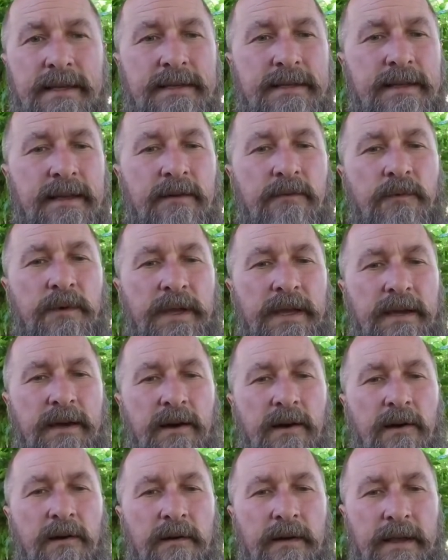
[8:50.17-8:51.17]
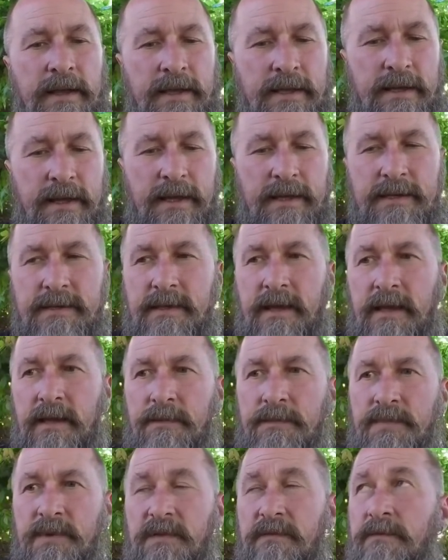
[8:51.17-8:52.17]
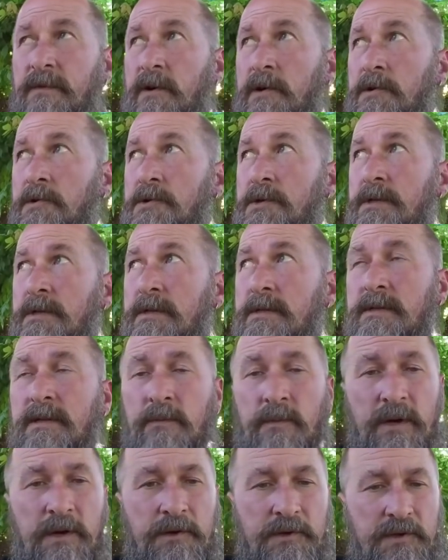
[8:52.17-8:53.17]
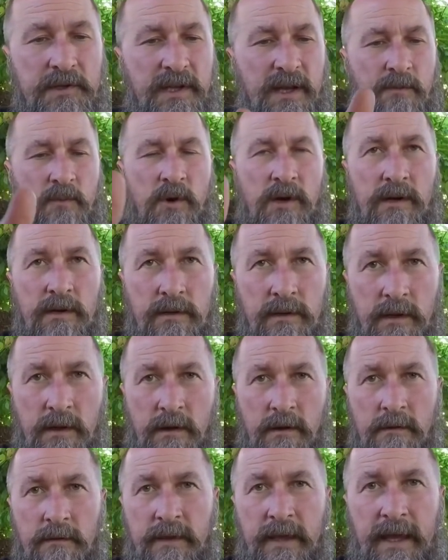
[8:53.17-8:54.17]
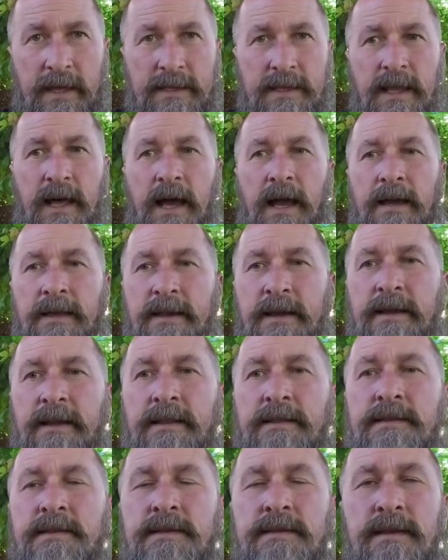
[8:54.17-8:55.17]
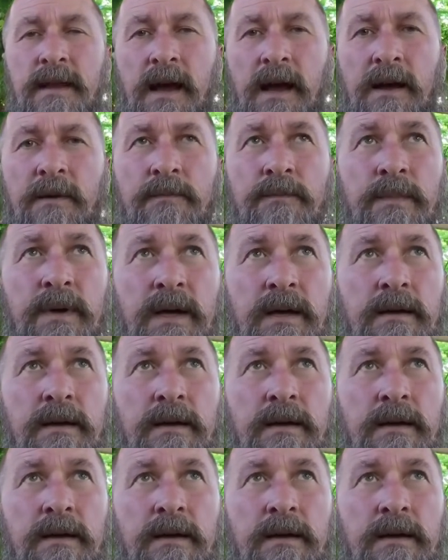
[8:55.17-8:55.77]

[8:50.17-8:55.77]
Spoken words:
that we are in a state of subversion. So we're somewhere along that line. And in some